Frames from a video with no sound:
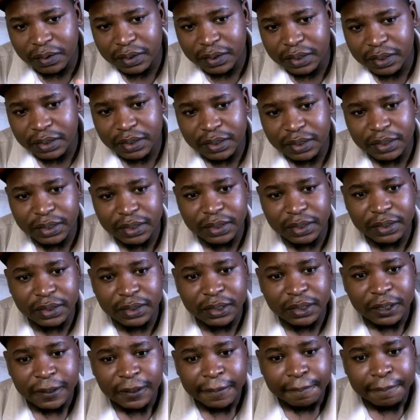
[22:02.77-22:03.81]
these things.
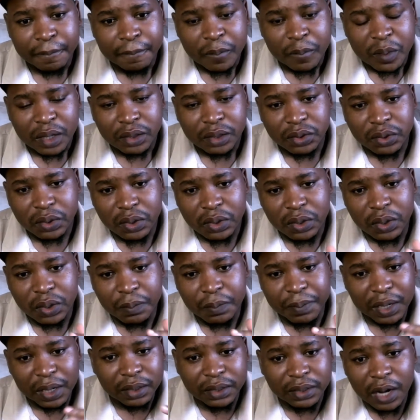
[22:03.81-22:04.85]
So,
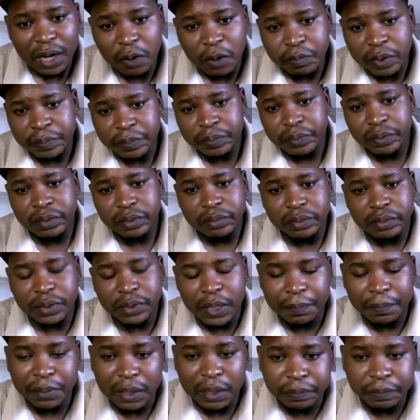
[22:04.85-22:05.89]
but now
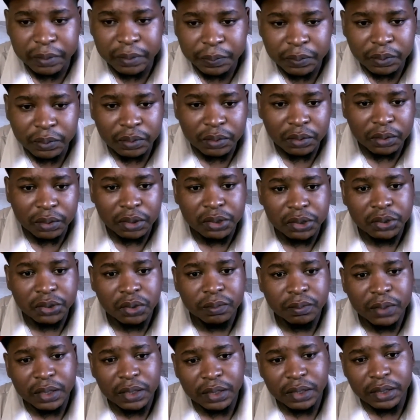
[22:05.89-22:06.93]
black people also
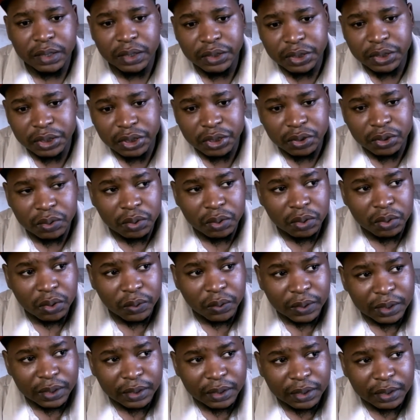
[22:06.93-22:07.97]
manages to go
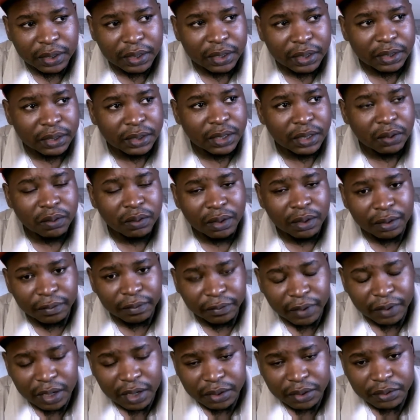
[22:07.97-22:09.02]
in there. They
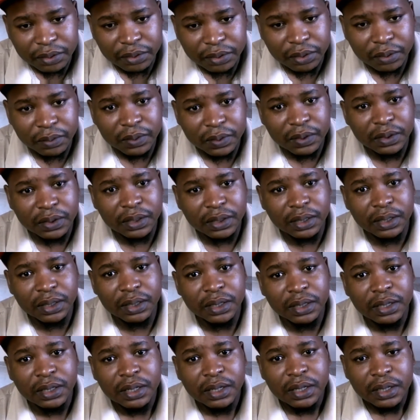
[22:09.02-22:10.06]
qualify to go in there.
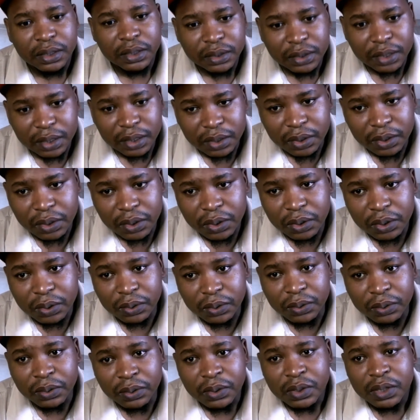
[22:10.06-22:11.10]
They
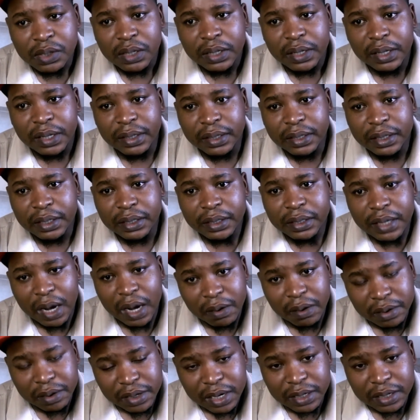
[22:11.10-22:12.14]
go, and then now
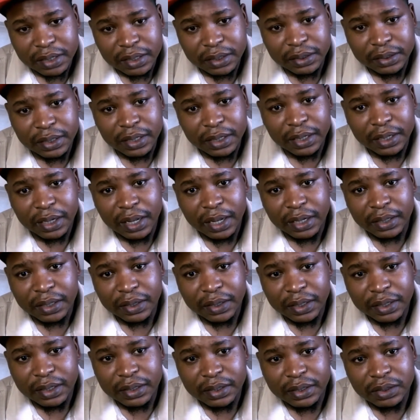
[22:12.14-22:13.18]
they are treated like
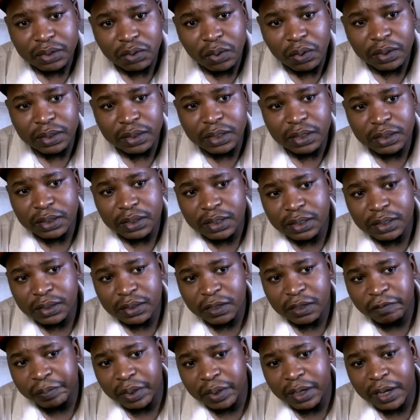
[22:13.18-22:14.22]
this. So these things have
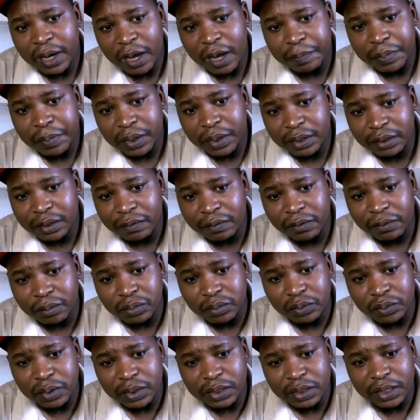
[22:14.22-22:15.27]
been happening from
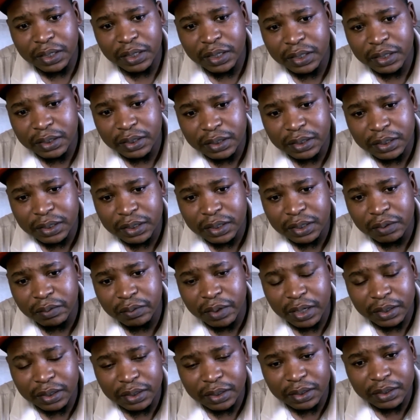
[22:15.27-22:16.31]
2018. We
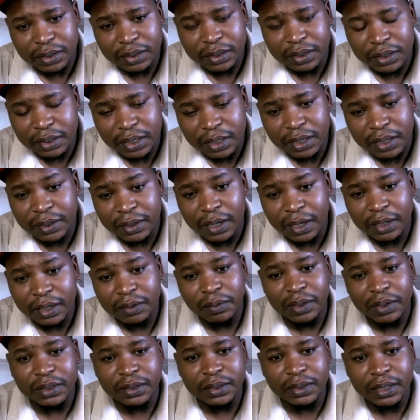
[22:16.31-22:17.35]
had incident that
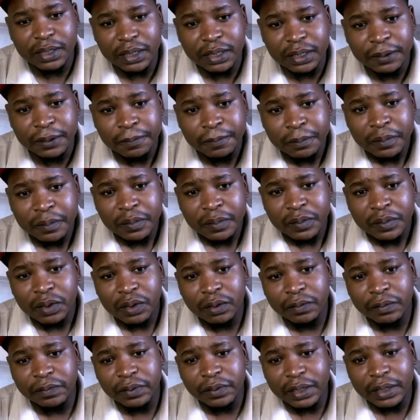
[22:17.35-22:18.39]
was there
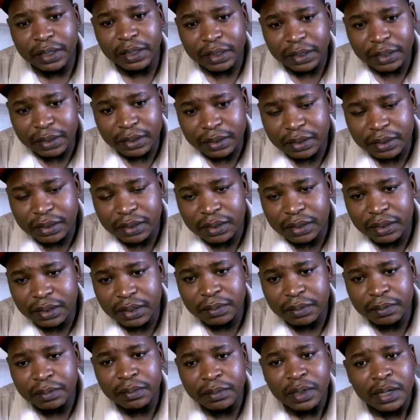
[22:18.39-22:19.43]
of
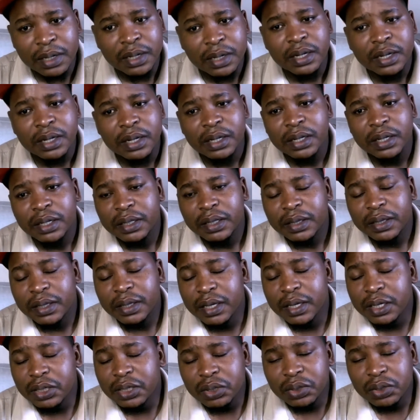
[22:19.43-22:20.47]
racism.
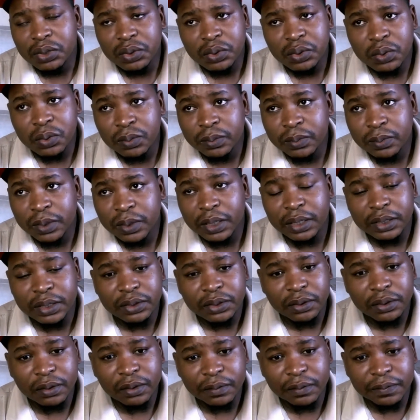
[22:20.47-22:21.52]
There's too much
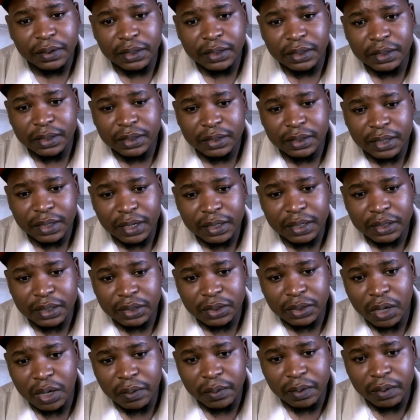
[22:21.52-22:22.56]
of this that is
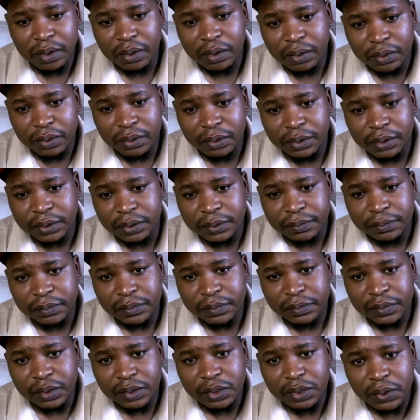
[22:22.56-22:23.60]
going on.
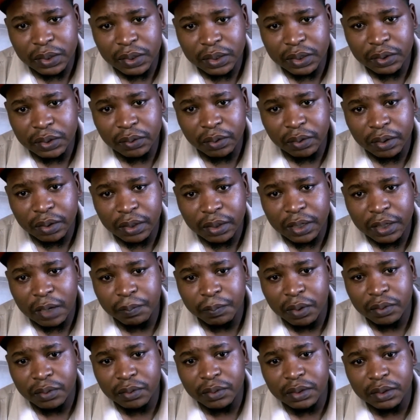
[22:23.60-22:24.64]
It's not only
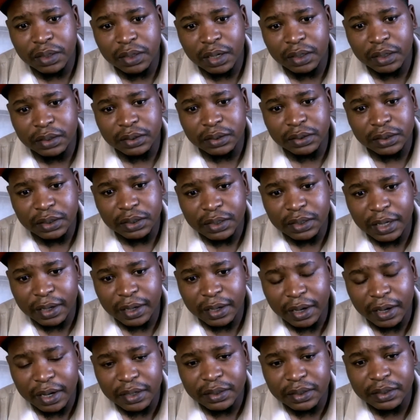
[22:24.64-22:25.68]
about the
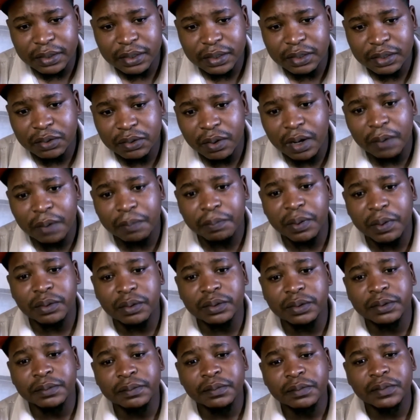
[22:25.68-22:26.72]
race. It's all about
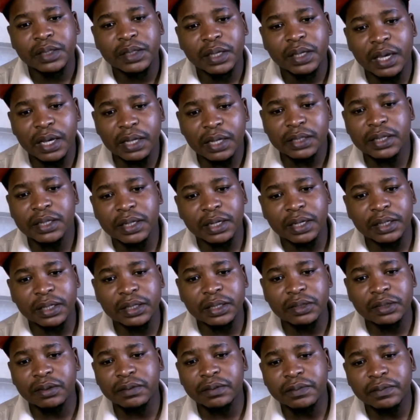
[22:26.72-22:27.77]
getting rid
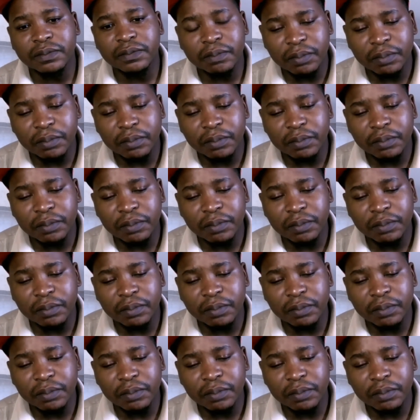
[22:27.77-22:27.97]
of